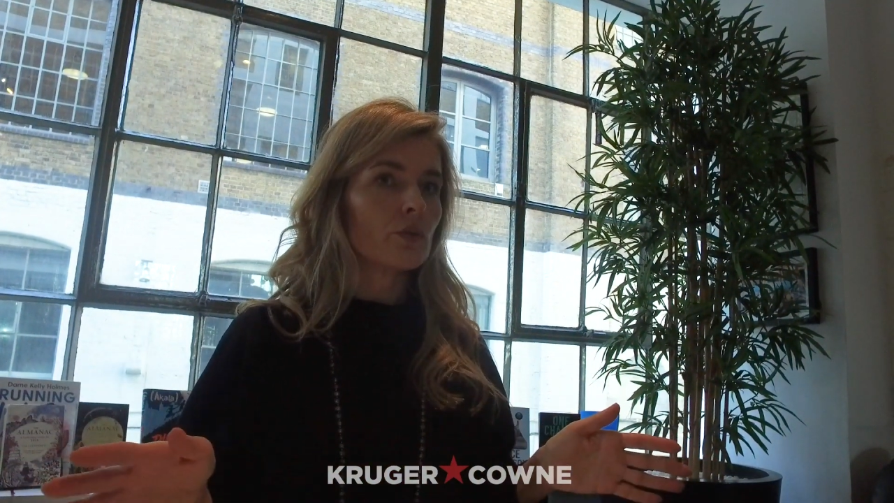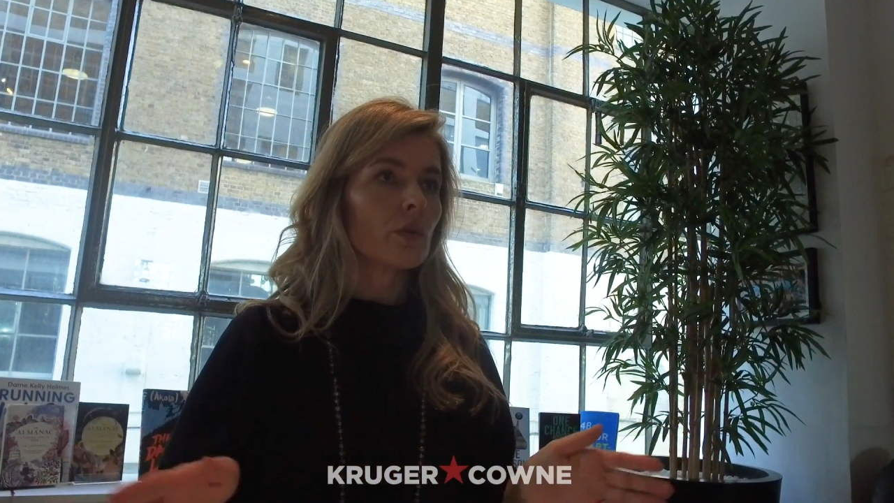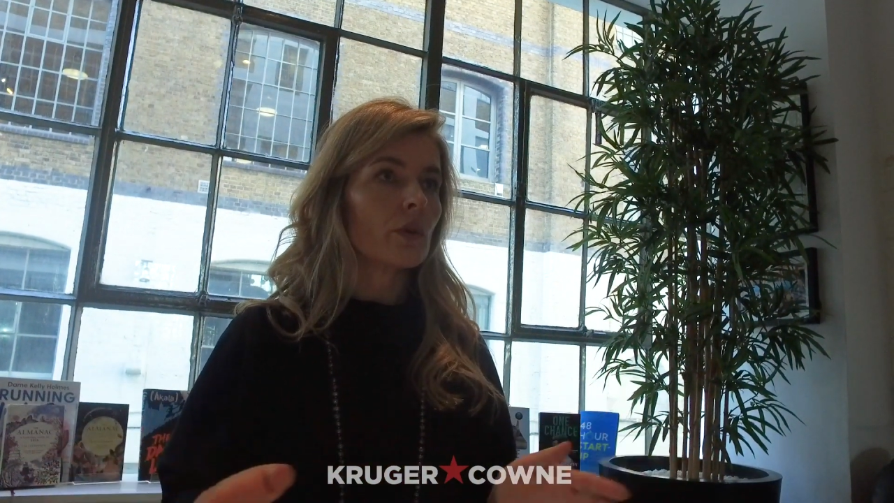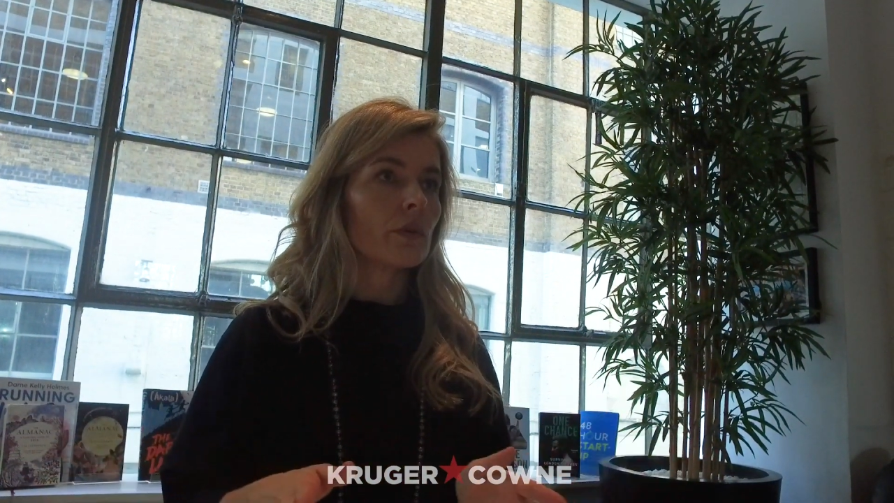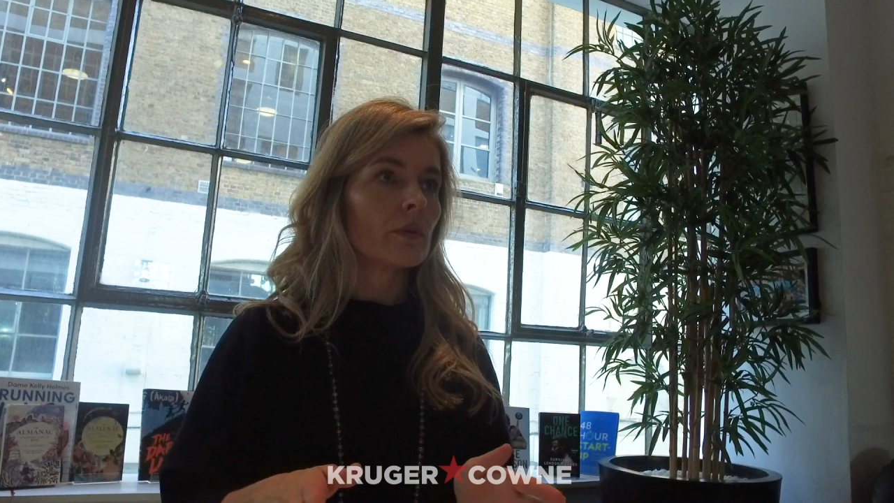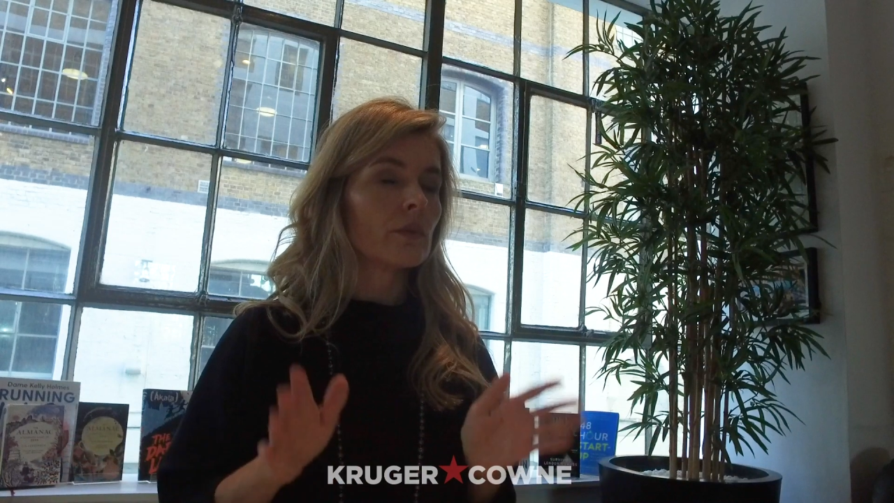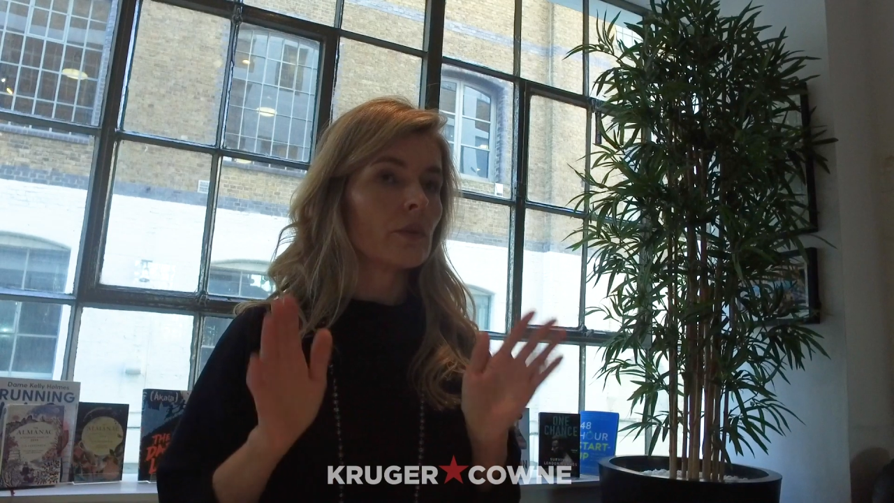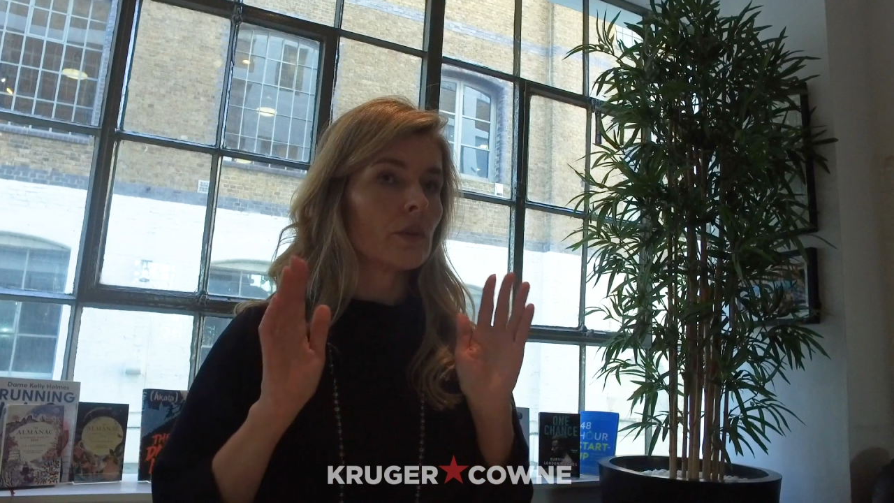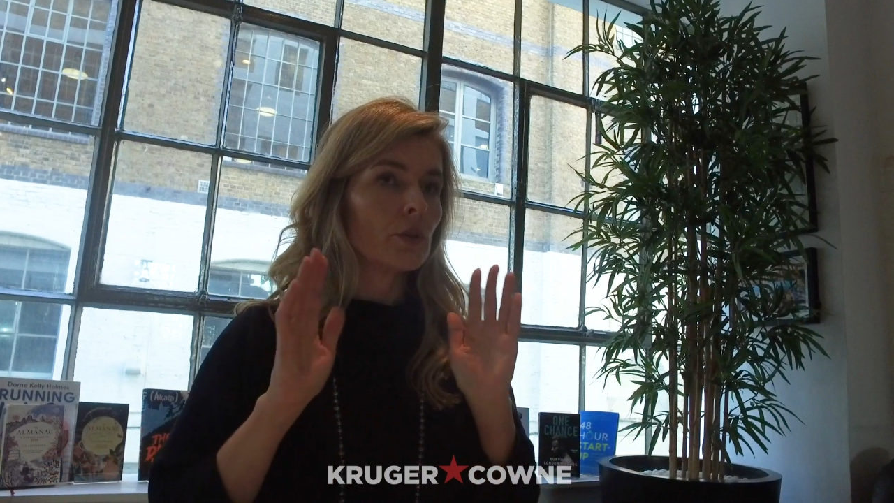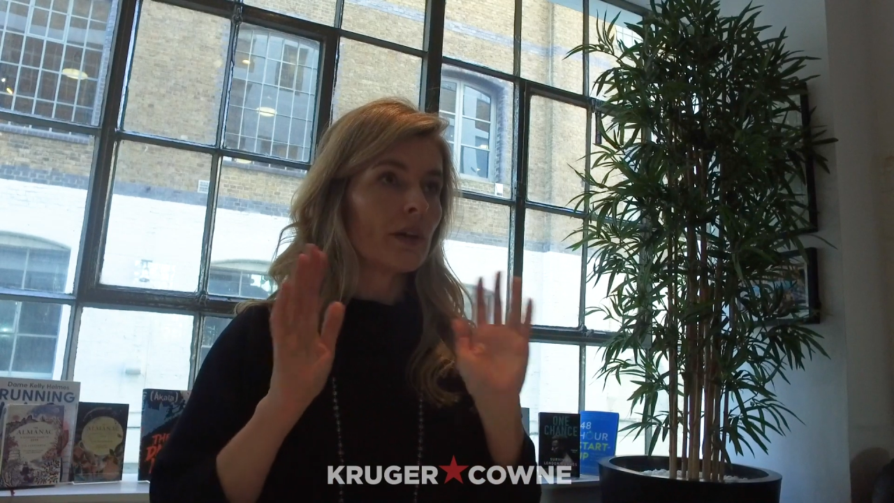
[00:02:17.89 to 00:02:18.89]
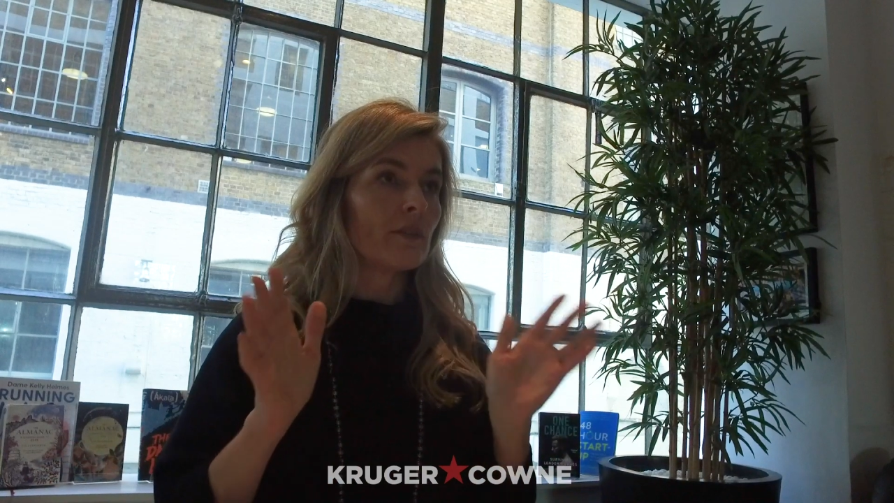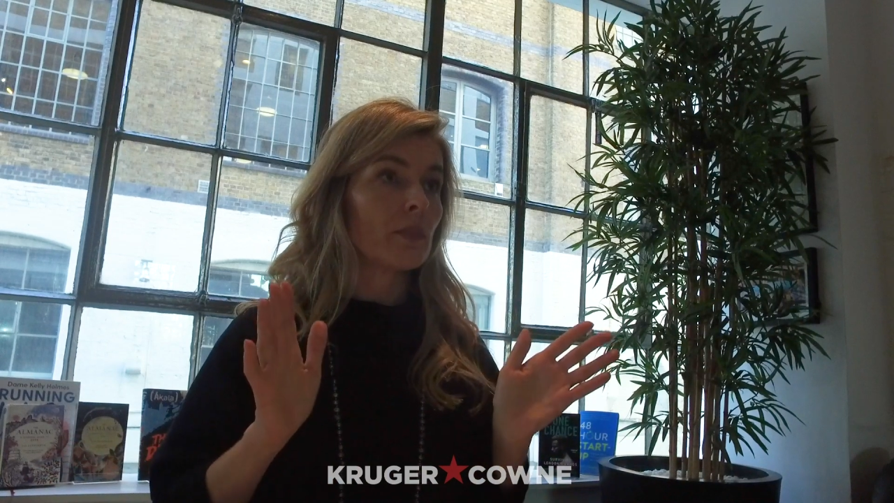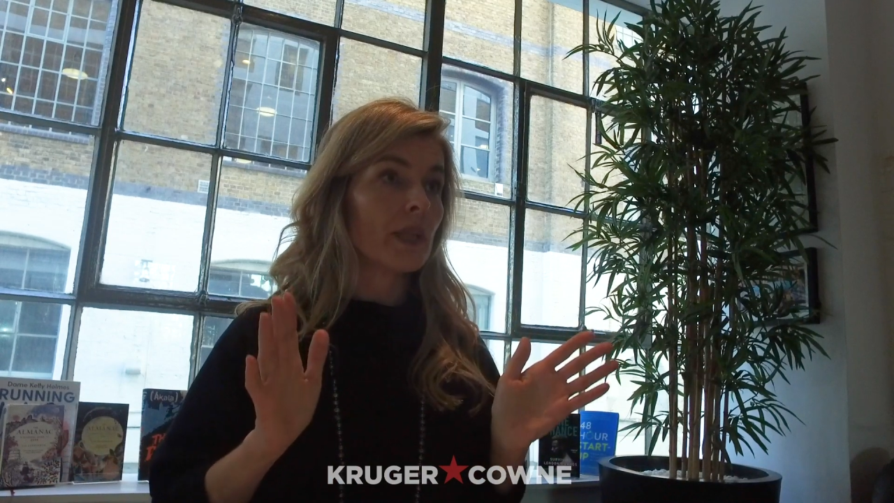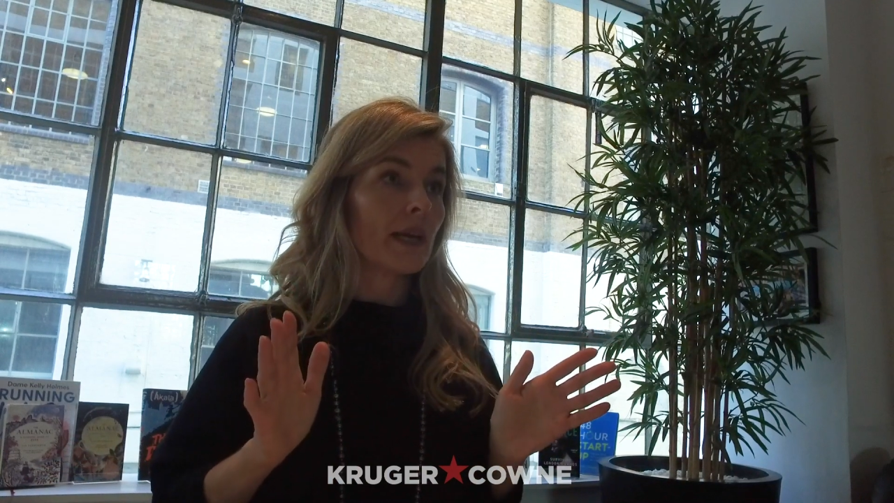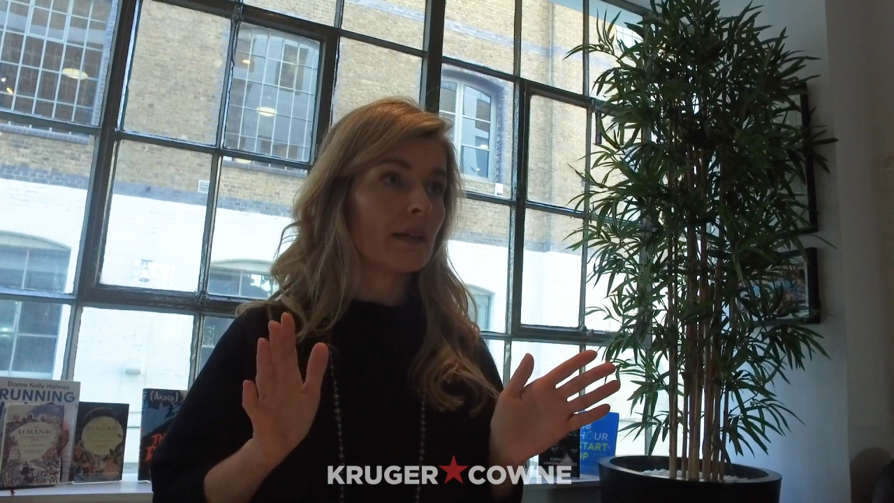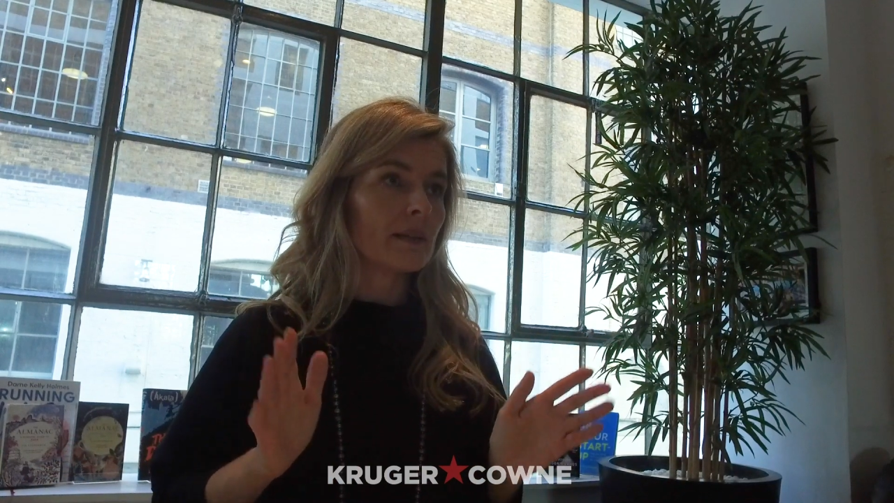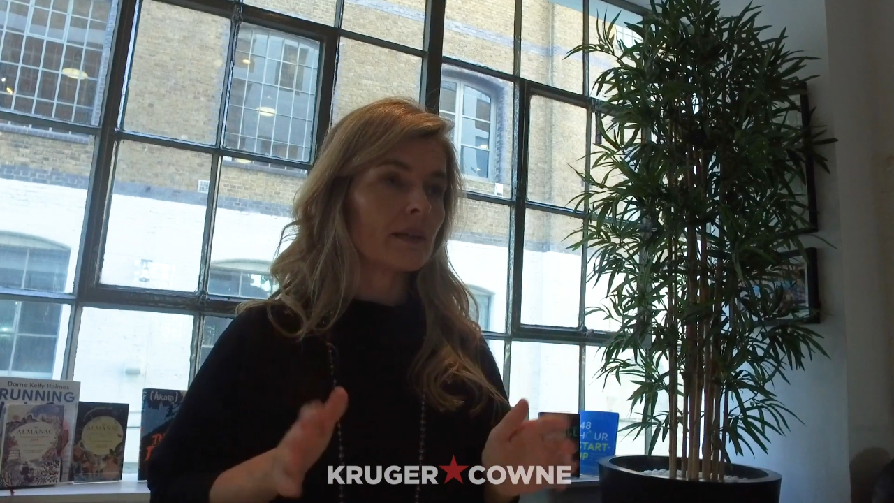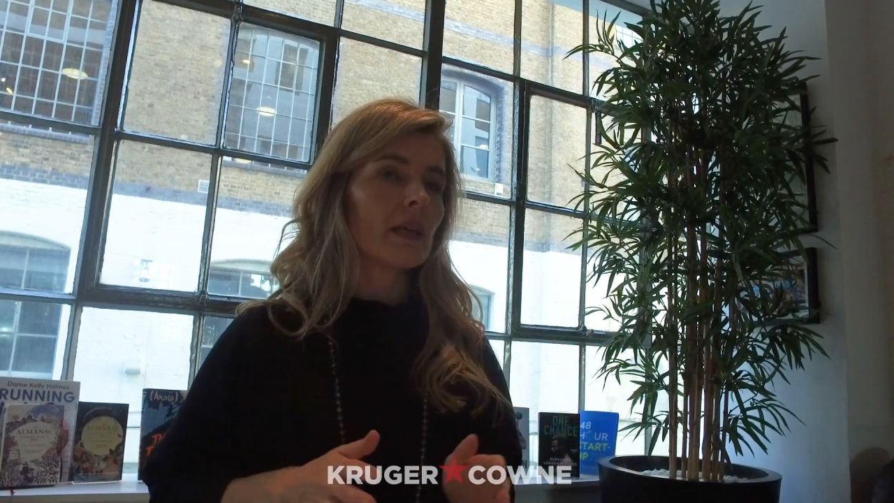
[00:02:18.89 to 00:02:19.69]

wrong, you have a plan.